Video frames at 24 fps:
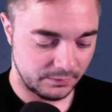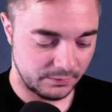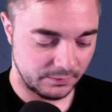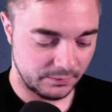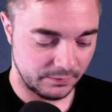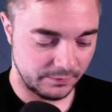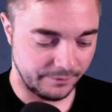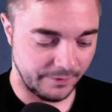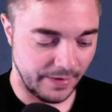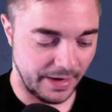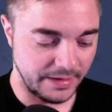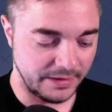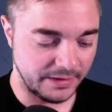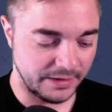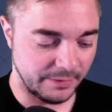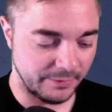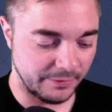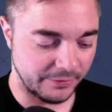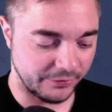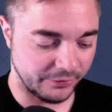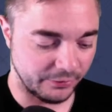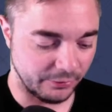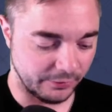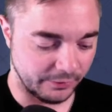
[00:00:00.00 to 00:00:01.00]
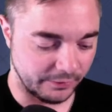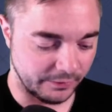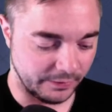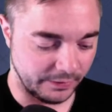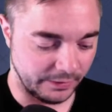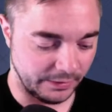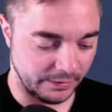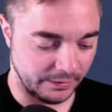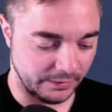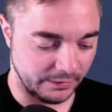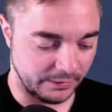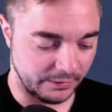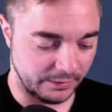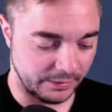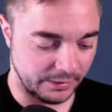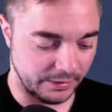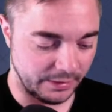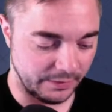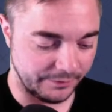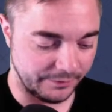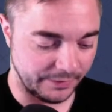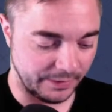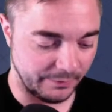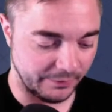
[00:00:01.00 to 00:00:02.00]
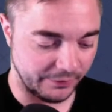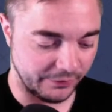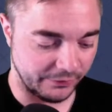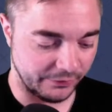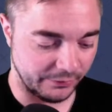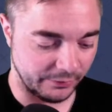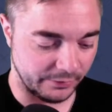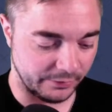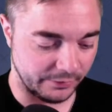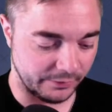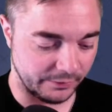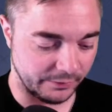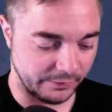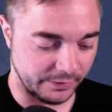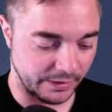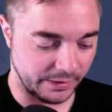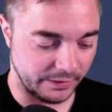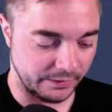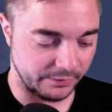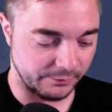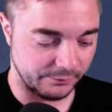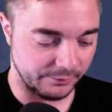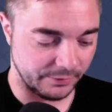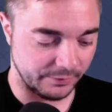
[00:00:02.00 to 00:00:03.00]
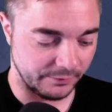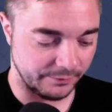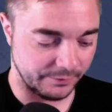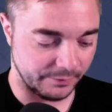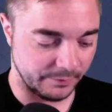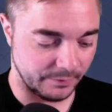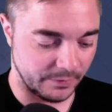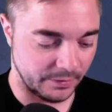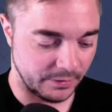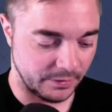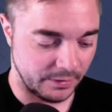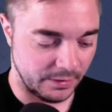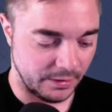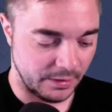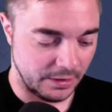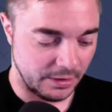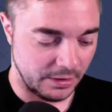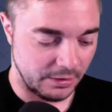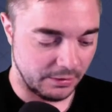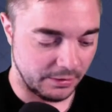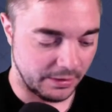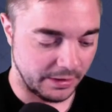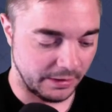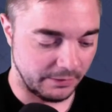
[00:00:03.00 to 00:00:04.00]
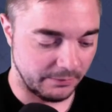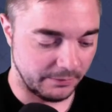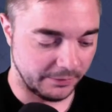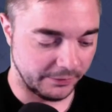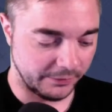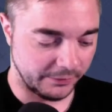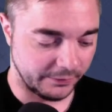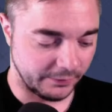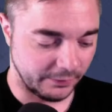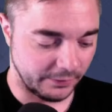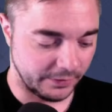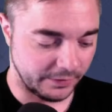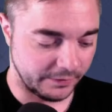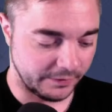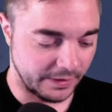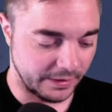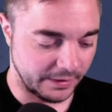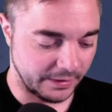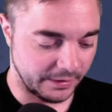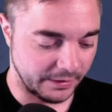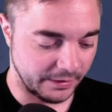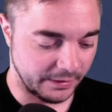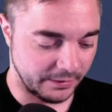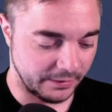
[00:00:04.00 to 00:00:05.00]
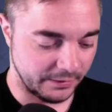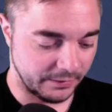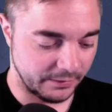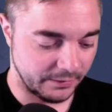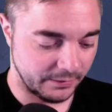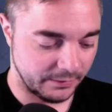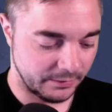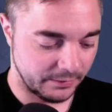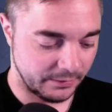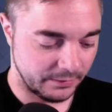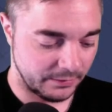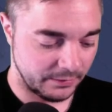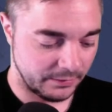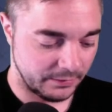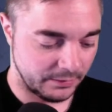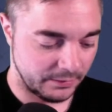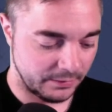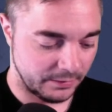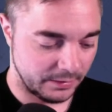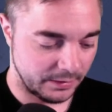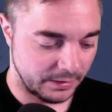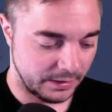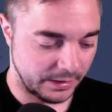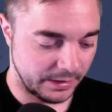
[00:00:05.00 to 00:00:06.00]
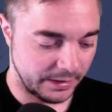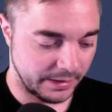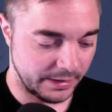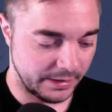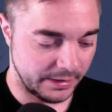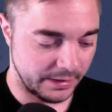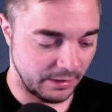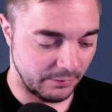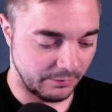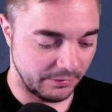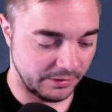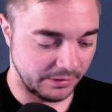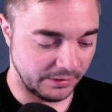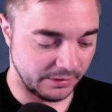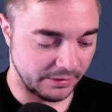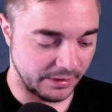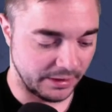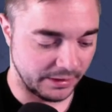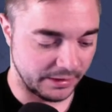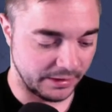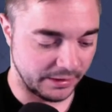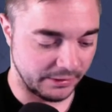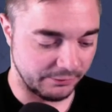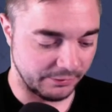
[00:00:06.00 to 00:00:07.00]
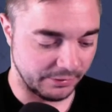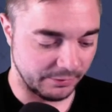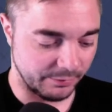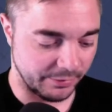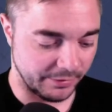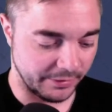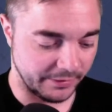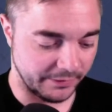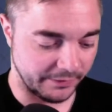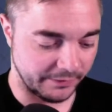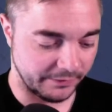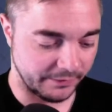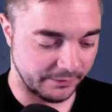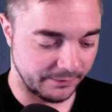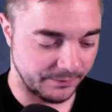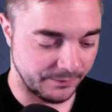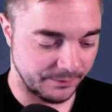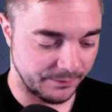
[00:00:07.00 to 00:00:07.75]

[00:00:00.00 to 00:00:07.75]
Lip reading: The vine damage could deal enough damage to get rid of him. Okay, and we're just going to attack here. And now we need a lucky crit, please.